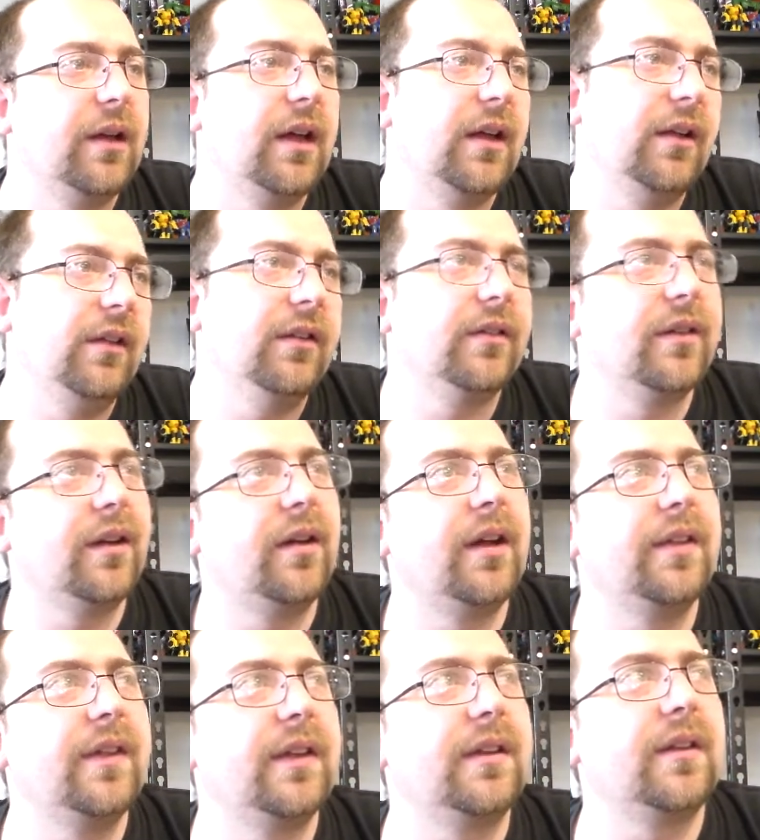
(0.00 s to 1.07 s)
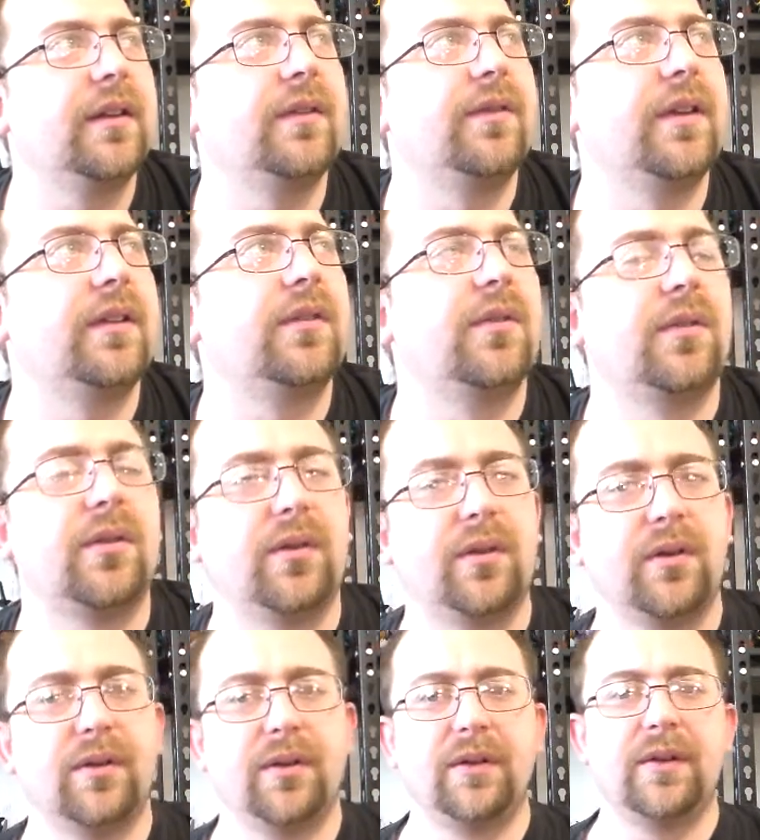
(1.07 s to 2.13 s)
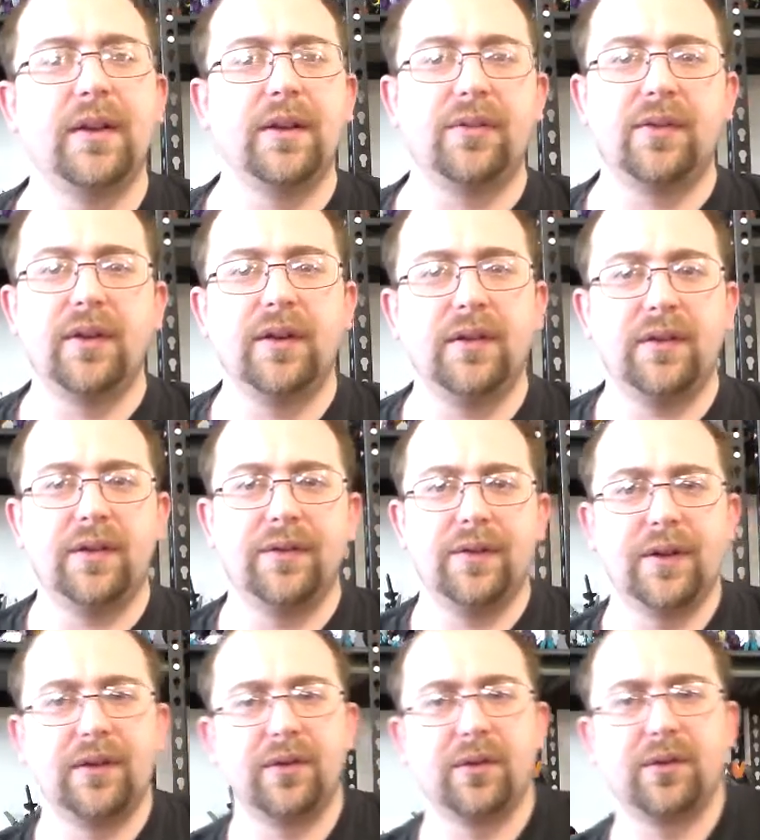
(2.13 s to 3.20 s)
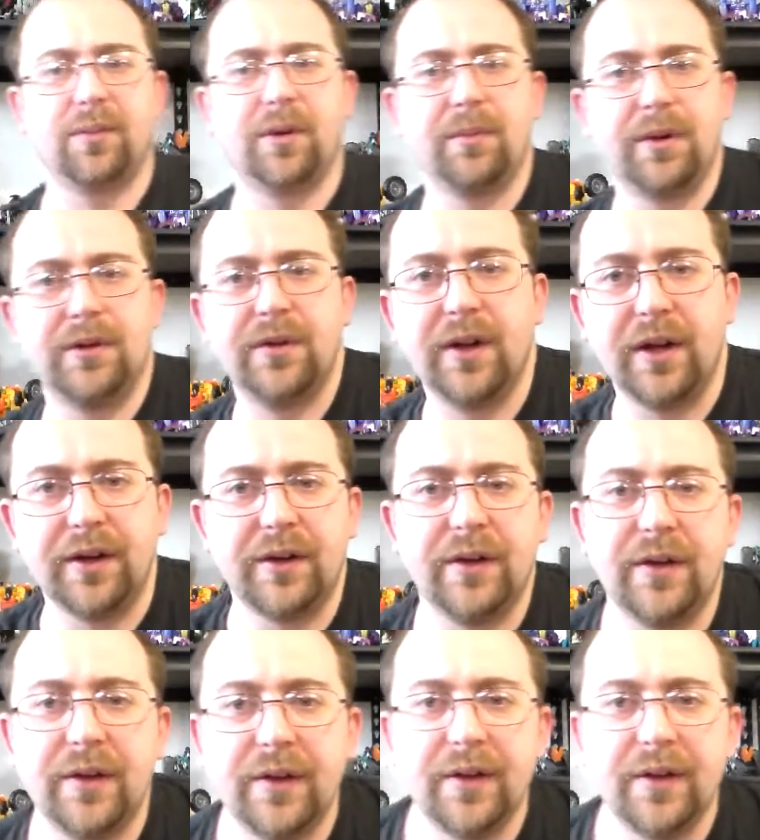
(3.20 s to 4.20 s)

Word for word: Well, no, I think the Defensor TFC's Defensor is pretty much done.